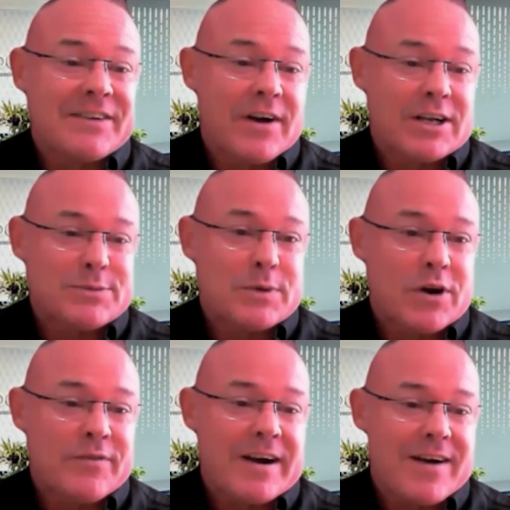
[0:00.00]
advancement
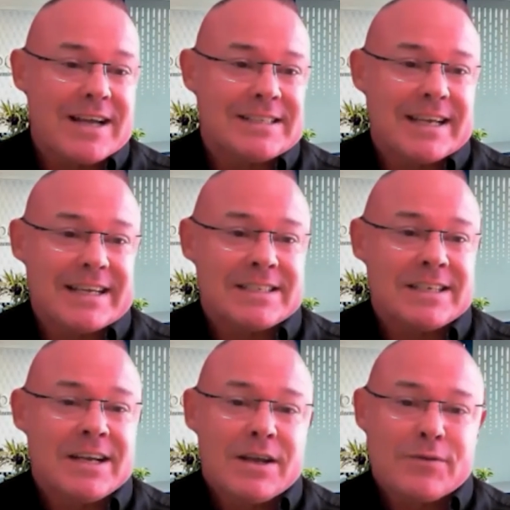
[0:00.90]
of our assets
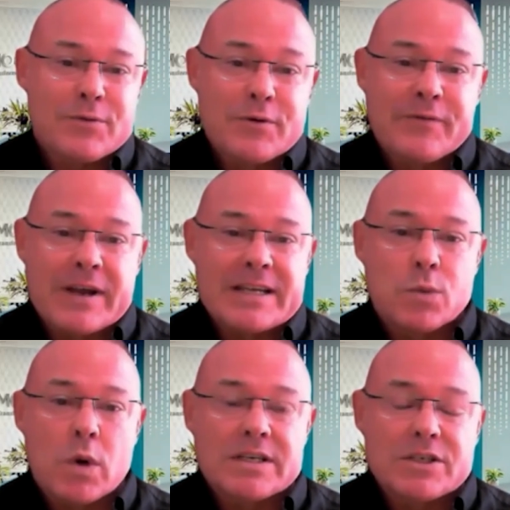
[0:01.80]
through phase
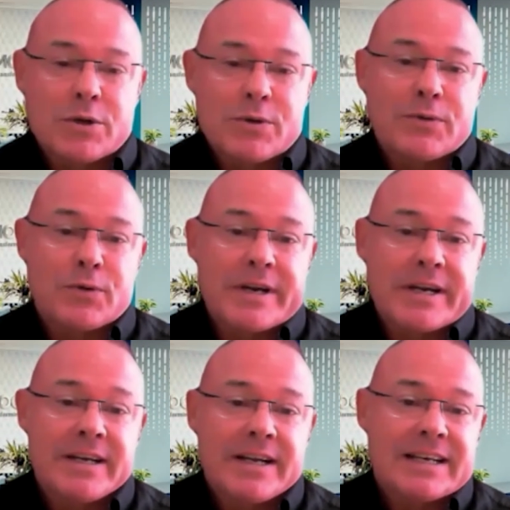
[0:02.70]
one, two,
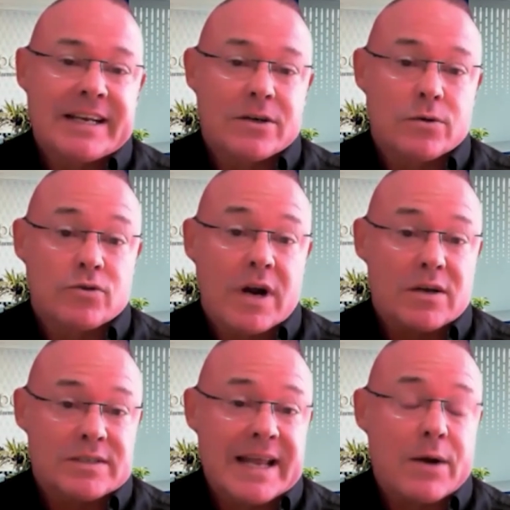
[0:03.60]
three clinical
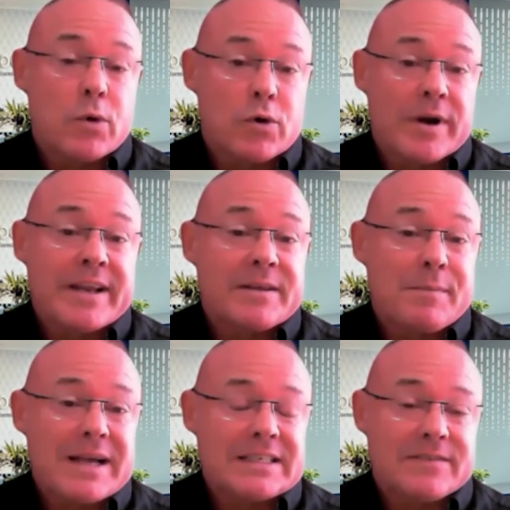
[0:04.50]
trials, and that will create the
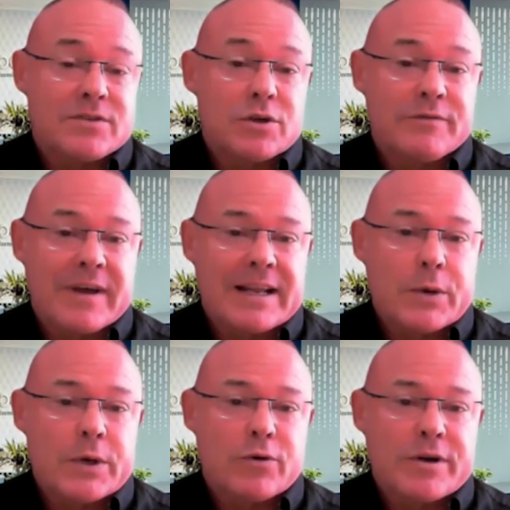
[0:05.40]
massive sort of
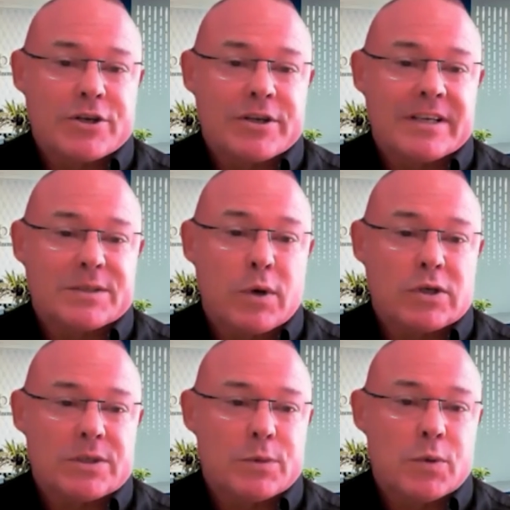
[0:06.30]
value accretion that's
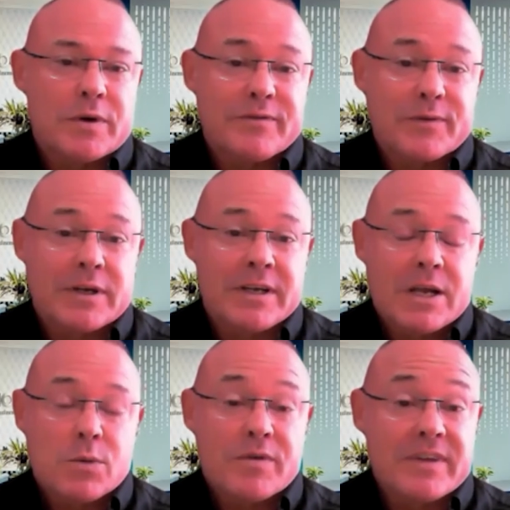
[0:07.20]
possible with uh,
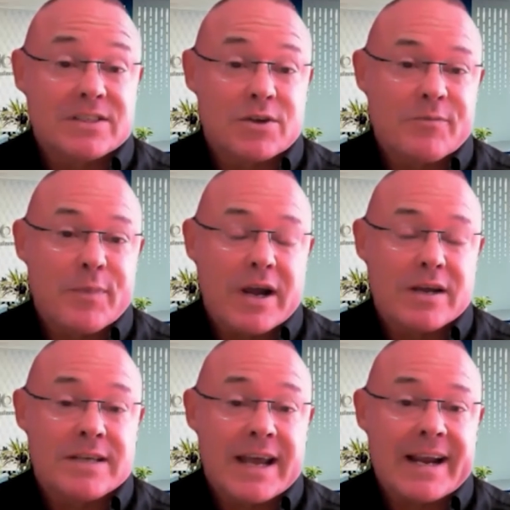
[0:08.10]
with this sort of
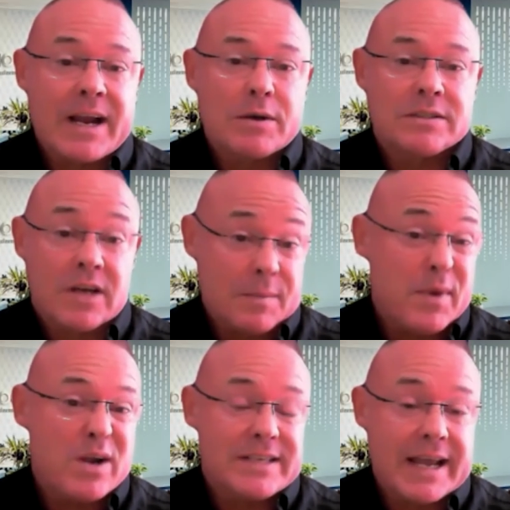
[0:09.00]
biotech type
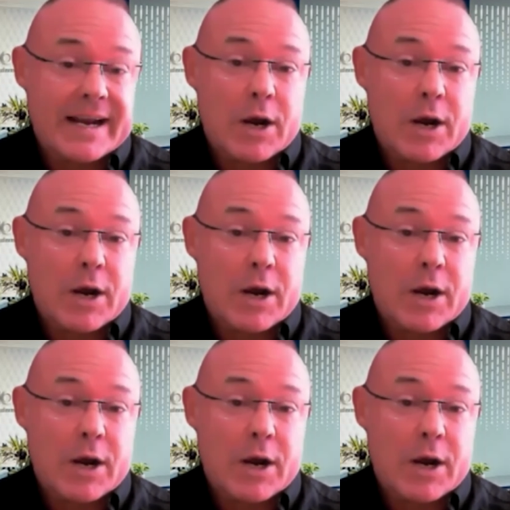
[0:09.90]
biotech